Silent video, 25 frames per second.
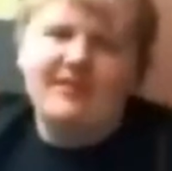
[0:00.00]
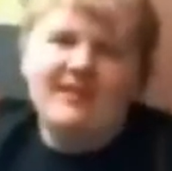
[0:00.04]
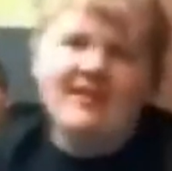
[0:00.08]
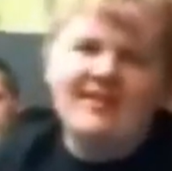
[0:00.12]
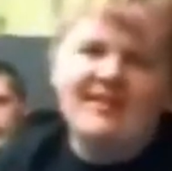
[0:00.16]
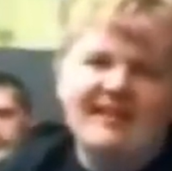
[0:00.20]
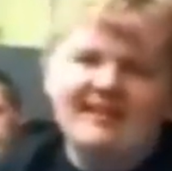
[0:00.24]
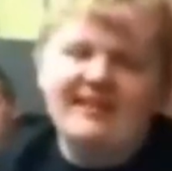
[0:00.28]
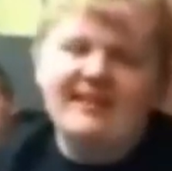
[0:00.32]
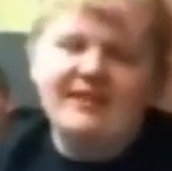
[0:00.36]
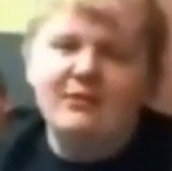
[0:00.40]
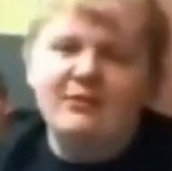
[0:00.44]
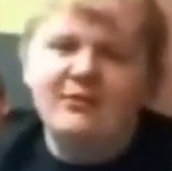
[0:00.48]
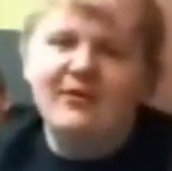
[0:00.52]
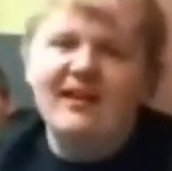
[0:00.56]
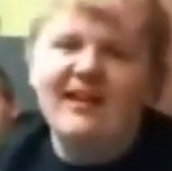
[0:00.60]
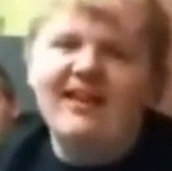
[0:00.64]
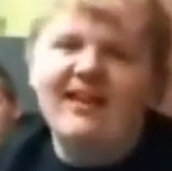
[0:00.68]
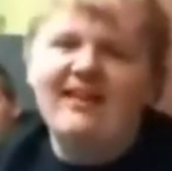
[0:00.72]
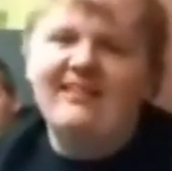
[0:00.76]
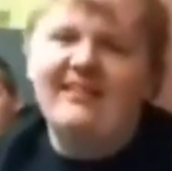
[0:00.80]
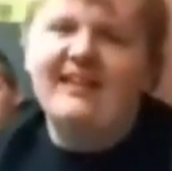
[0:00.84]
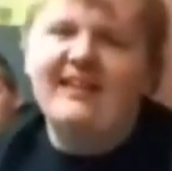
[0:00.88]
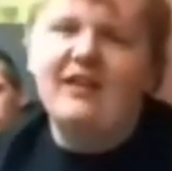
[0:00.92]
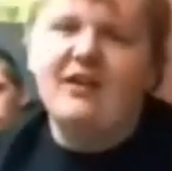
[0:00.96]
Wow. They didn't
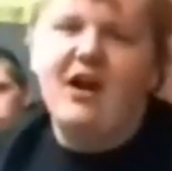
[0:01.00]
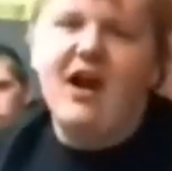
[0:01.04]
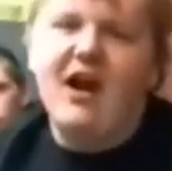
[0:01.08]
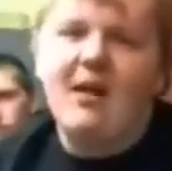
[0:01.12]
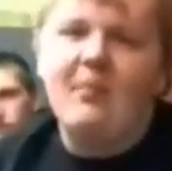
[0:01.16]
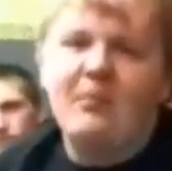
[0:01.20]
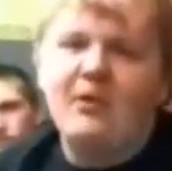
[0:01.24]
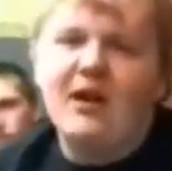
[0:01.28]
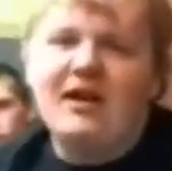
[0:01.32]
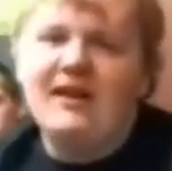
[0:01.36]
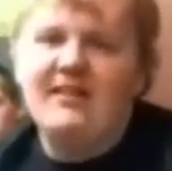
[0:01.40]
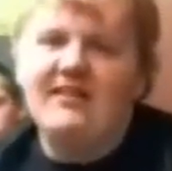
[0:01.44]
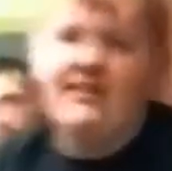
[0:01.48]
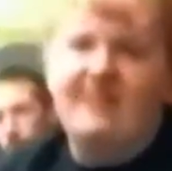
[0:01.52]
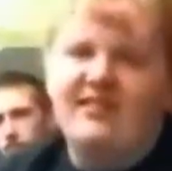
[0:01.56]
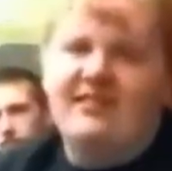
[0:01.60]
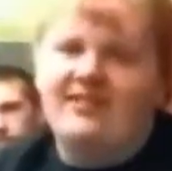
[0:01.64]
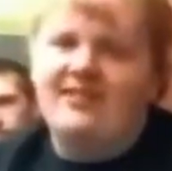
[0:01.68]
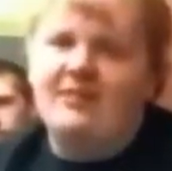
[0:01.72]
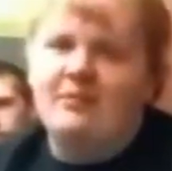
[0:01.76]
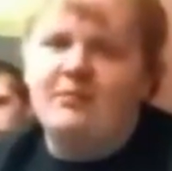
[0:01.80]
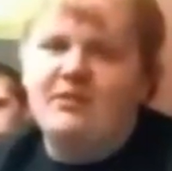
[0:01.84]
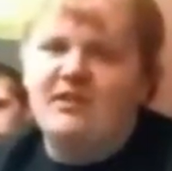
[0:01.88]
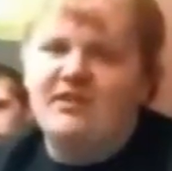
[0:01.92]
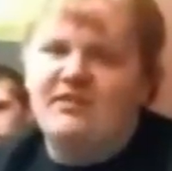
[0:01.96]
realize that your operating
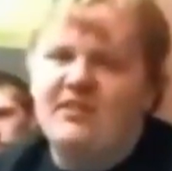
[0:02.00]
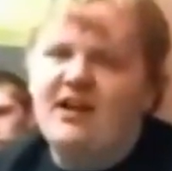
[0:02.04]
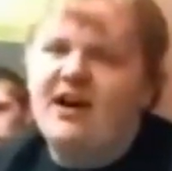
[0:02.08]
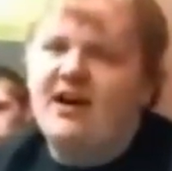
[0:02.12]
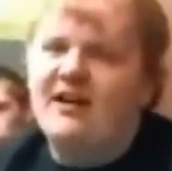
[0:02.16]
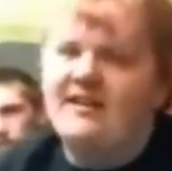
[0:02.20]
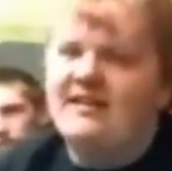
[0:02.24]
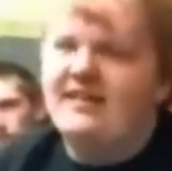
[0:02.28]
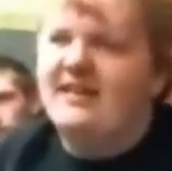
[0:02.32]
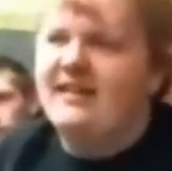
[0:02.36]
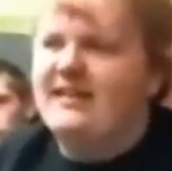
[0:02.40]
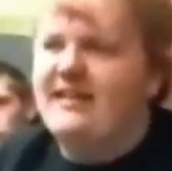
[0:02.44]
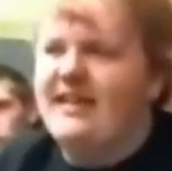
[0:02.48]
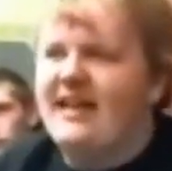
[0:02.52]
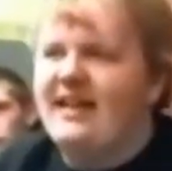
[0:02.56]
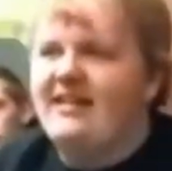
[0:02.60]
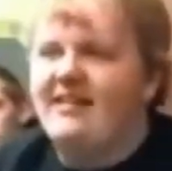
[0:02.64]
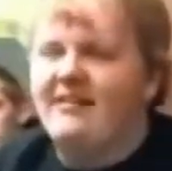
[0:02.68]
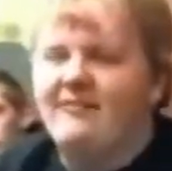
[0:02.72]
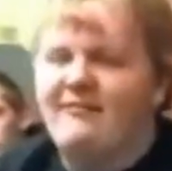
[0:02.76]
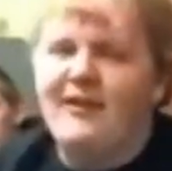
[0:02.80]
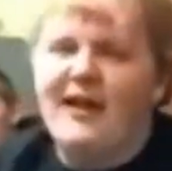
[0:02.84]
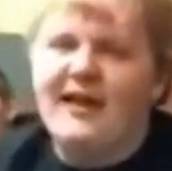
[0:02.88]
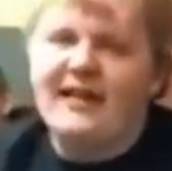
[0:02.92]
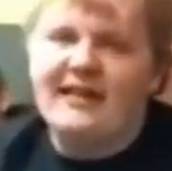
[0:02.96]
system does not
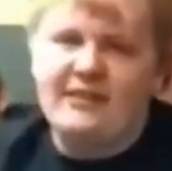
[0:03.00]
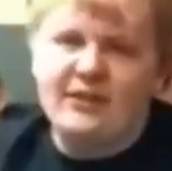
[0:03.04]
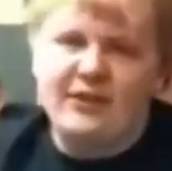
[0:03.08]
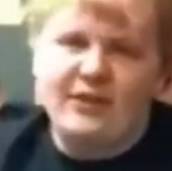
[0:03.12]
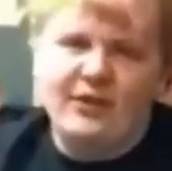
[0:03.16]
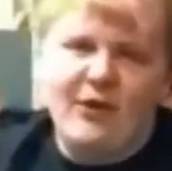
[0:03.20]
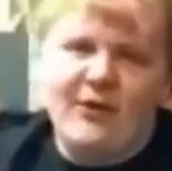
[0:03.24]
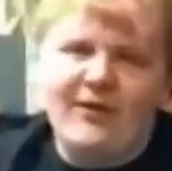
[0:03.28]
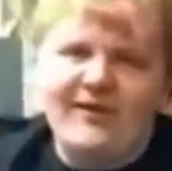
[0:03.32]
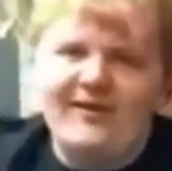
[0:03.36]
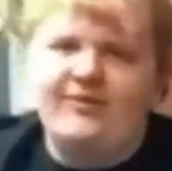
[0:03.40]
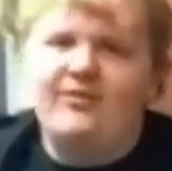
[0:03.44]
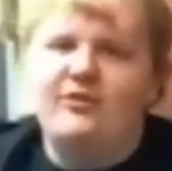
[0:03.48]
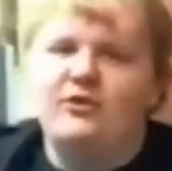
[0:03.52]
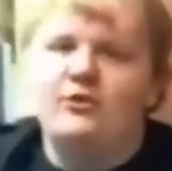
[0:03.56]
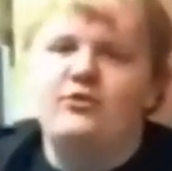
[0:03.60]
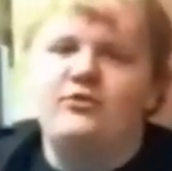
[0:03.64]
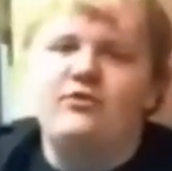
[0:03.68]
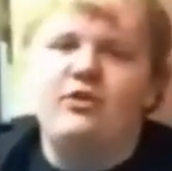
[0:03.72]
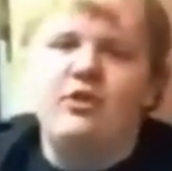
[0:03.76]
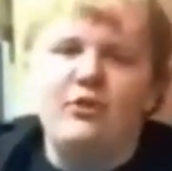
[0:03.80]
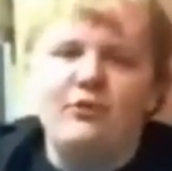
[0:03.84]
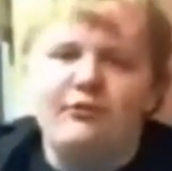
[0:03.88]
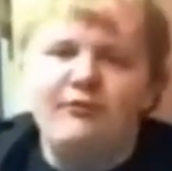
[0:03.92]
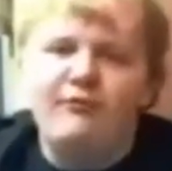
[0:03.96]
dictate the fact you're going through
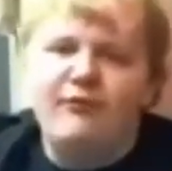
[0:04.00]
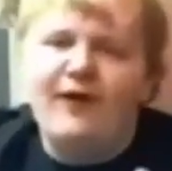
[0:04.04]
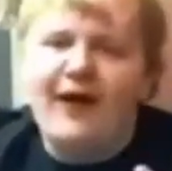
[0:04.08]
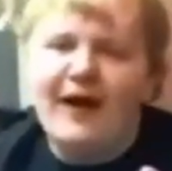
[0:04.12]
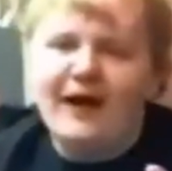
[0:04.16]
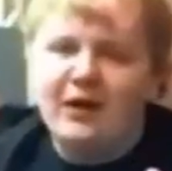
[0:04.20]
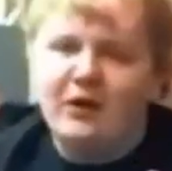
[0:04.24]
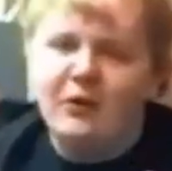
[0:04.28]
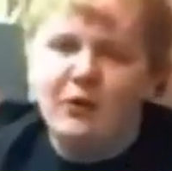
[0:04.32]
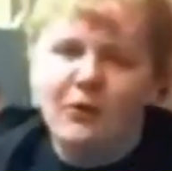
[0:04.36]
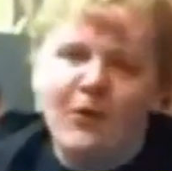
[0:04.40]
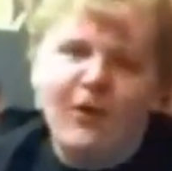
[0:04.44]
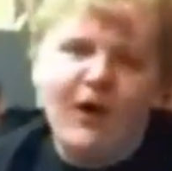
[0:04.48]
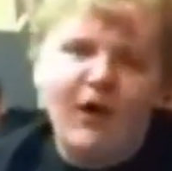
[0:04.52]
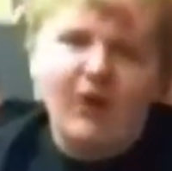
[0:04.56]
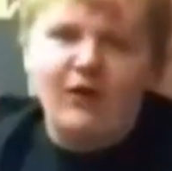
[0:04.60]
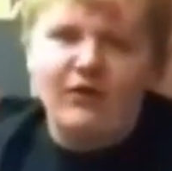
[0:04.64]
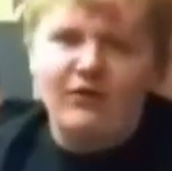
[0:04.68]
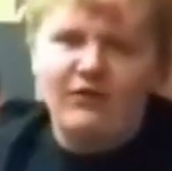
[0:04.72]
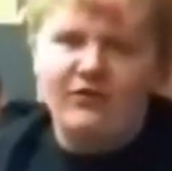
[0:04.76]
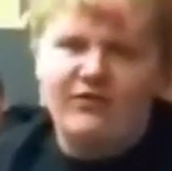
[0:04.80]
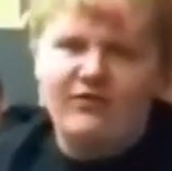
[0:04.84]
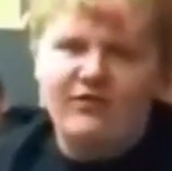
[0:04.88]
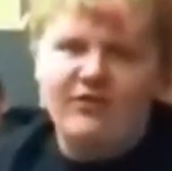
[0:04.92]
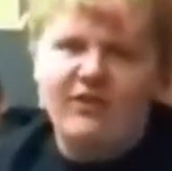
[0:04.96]
two
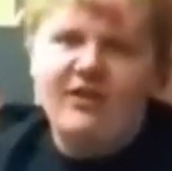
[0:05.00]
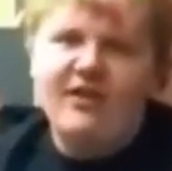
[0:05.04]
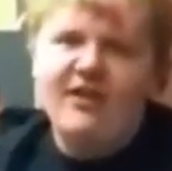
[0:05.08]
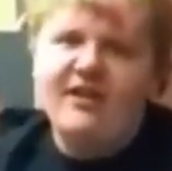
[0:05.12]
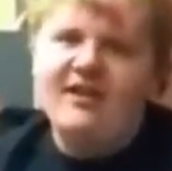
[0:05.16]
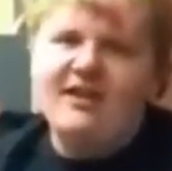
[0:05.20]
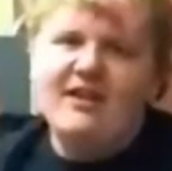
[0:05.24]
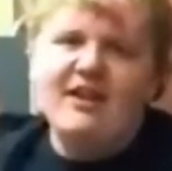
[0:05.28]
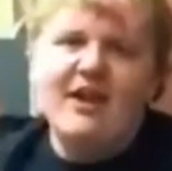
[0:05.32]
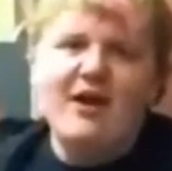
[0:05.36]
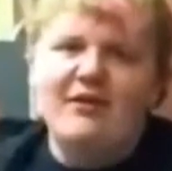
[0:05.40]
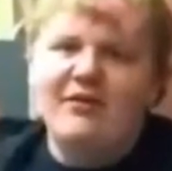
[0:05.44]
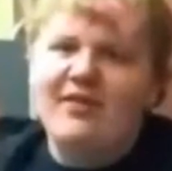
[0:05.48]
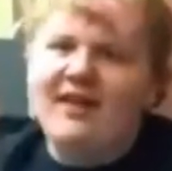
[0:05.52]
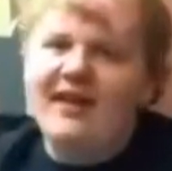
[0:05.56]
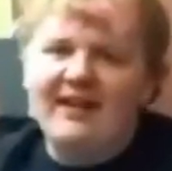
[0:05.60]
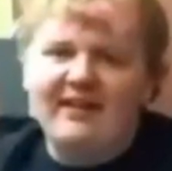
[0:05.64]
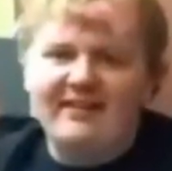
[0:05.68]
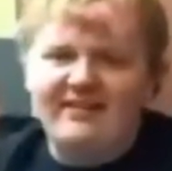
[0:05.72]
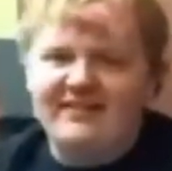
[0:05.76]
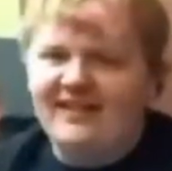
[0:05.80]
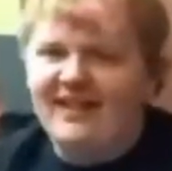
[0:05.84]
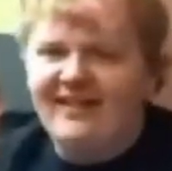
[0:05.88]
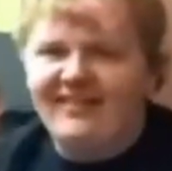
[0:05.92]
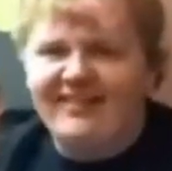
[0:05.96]
firewalls. No, that
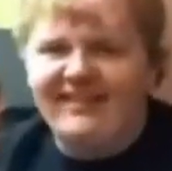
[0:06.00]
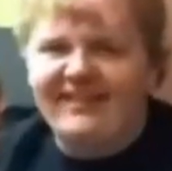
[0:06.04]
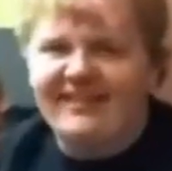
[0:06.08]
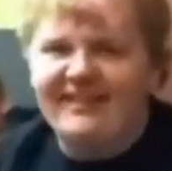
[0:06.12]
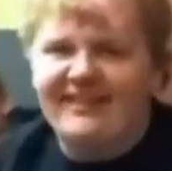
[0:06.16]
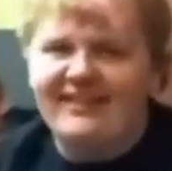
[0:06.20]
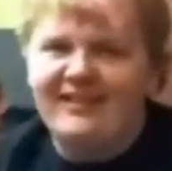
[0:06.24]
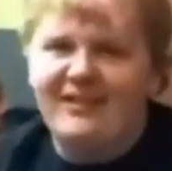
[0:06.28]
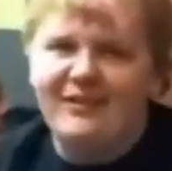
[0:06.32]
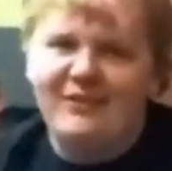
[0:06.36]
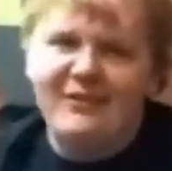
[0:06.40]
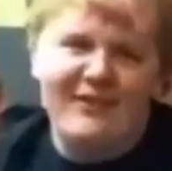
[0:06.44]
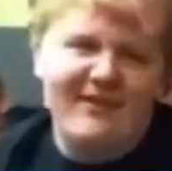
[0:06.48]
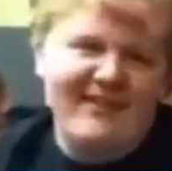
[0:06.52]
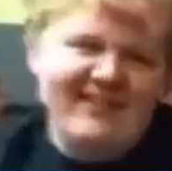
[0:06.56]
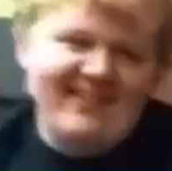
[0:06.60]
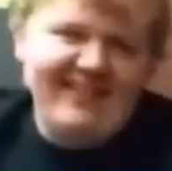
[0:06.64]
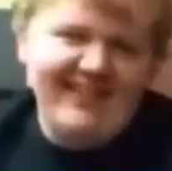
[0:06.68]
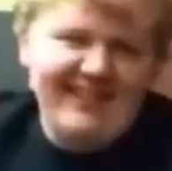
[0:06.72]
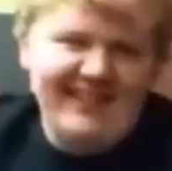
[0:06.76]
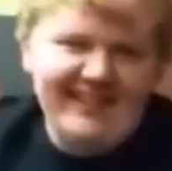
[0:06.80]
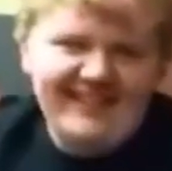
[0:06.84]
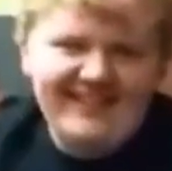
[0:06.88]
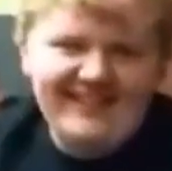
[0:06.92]
has nothing to do with